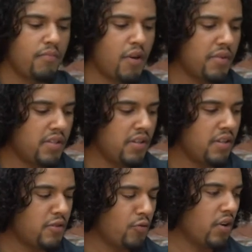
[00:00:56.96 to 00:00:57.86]

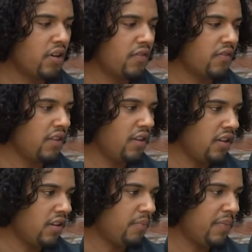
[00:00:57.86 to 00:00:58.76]
Property is one of
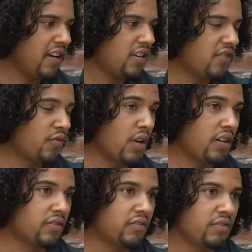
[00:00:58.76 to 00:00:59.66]
the pillars of
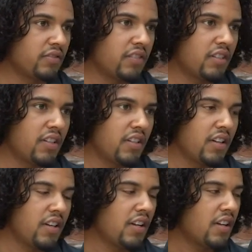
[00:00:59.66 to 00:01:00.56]
wealth.
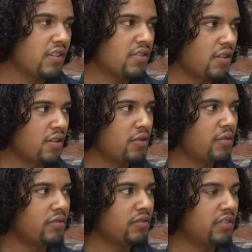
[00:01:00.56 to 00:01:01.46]

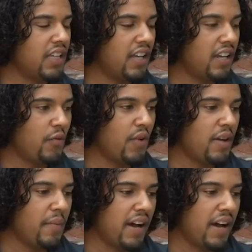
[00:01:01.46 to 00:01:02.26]
So taking it way